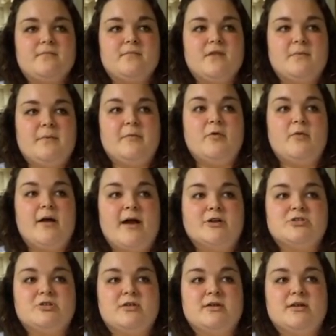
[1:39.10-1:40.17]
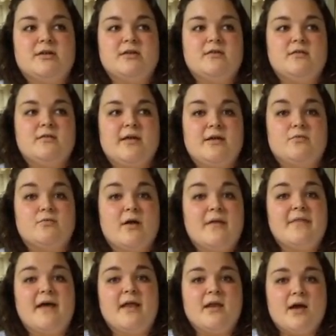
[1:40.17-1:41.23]
people who actually
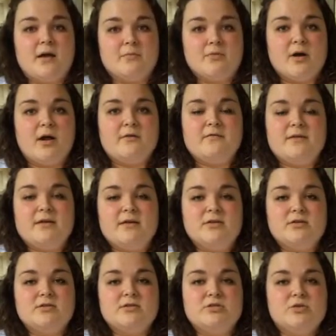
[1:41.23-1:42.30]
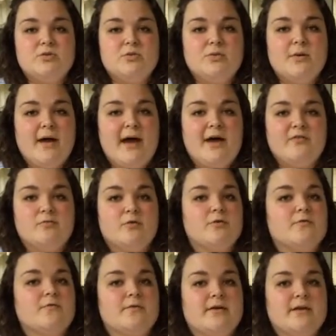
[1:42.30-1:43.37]
run that nonprofit to have
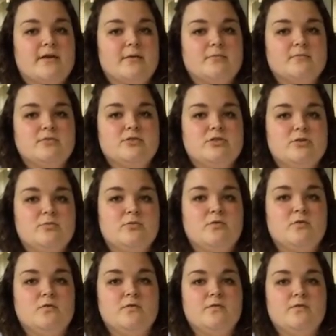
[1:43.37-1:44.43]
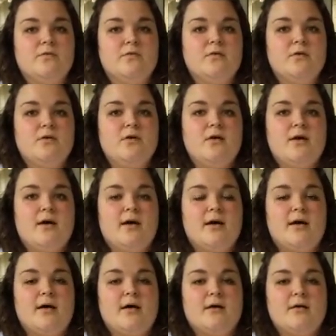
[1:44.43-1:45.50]
more freedom to move
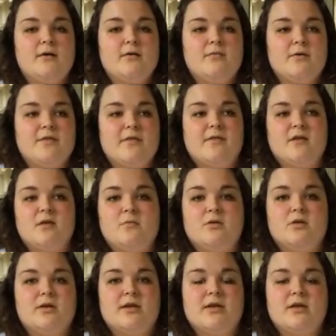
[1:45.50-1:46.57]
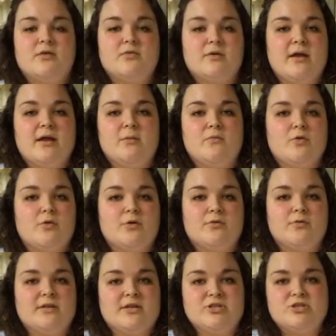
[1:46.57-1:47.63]
within the community and creating more
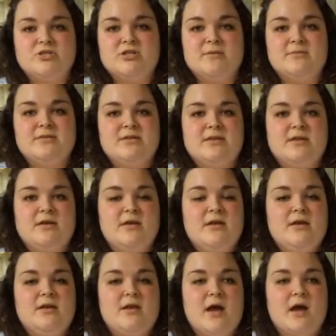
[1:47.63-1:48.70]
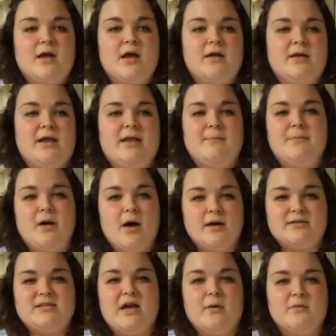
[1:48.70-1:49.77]
relationships and not getting
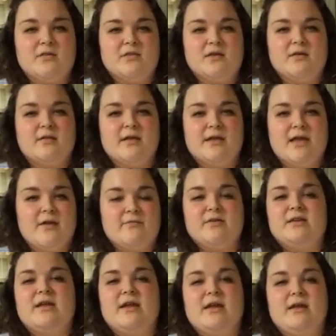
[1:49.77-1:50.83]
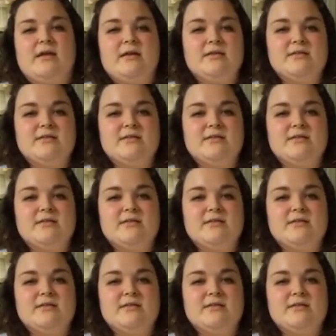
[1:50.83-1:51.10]
bogged down with the everyday